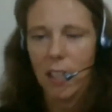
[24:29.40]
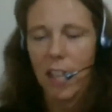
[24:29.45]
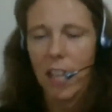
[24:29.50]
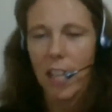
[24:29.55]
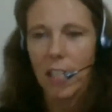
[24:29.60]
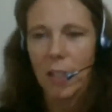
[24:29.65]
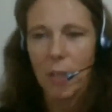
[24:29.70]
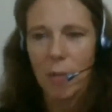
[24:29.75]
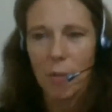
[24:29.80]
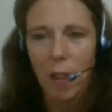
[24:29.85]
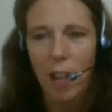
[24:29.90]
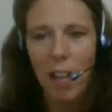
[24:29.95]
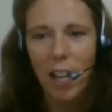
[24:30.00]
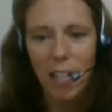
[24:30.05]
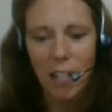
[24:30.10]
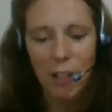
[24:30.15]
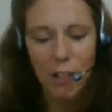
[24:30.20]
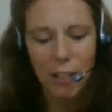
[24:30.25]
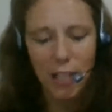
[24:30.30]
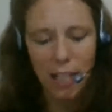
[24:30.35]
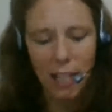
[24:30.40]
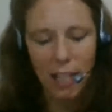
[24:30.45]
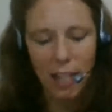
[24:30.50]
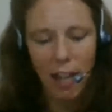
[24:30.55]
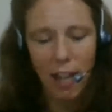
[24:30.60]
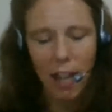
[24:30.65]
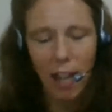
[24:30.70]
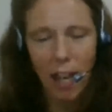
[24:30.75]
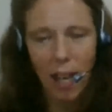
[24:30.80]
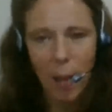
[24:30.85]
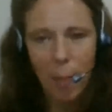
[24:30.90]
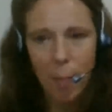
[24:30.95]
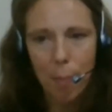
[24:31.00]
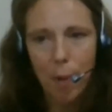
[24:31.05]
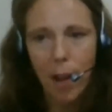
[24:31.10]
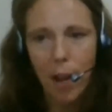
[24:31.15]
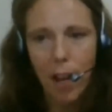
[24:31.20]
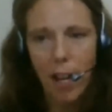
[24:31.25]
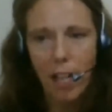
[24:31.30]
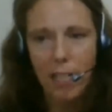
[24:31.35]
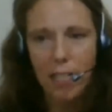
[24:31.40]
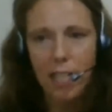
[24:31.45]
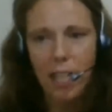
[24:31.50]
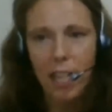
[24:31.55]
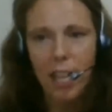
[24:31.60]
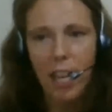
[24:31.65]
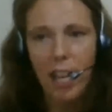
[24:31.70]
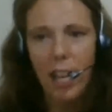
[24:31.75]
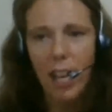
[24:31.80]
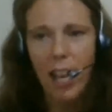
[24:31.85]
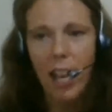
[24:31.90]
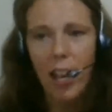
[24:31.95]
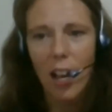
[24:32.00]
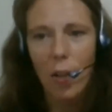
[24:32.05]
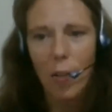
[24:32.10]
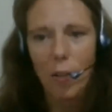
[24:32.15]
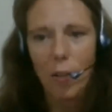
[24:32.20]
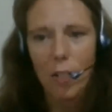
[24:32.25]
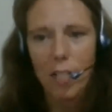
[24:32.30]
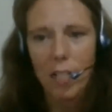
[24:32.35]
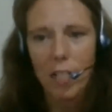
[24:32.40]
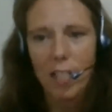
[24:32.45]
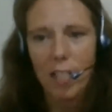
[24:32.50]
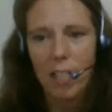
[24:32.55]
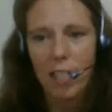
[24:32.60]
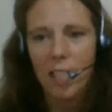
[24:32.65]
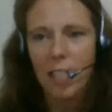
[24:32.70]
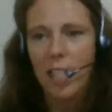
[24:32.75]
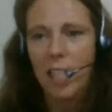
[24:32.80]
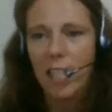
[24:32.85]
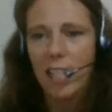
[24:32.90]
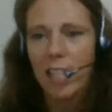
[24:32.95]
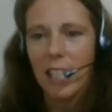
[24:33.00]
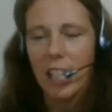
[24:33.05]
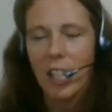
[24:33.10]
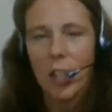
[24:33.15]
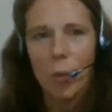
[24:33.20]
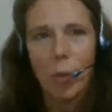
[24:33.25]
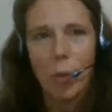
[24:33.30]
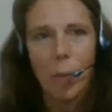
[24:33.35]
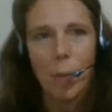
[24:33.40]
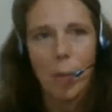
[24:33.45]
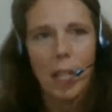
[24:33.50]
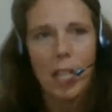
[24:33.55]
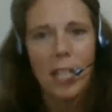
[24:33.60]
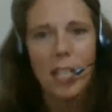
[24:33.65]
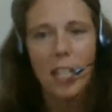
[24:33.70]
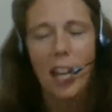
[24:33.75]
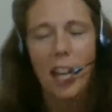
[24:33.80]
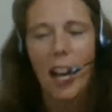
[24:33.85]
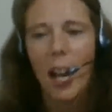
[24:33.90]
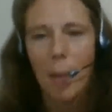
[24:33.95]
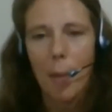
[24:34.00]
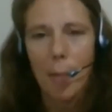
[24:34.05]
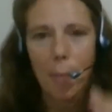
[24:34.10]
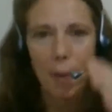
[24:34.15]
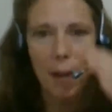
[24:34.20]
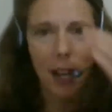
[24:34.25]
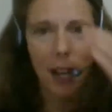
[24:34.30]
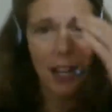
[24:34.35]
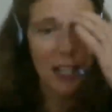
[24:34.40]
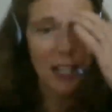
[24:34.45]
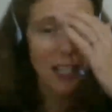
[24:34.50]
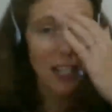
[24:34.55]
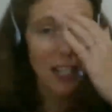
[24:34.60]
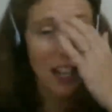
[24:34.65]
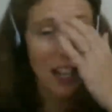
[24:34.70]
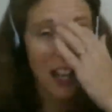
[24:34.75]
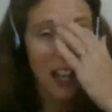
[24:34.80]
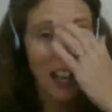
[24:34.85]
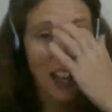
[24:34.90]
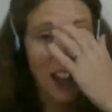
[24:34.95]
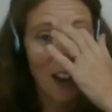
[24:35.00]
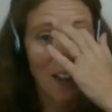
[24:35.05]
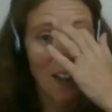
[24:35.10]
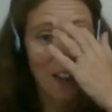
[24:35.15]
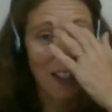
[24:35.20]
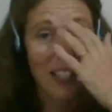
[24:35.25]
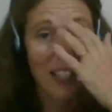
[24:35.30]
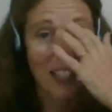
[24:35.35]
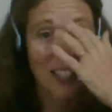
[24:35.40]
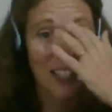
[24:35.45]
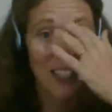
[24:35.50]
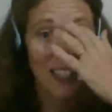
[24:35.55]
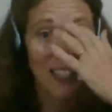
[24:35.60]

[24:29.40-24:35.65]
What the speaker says: That's right. You said, I bought a house. Can you repeat? I bought a house.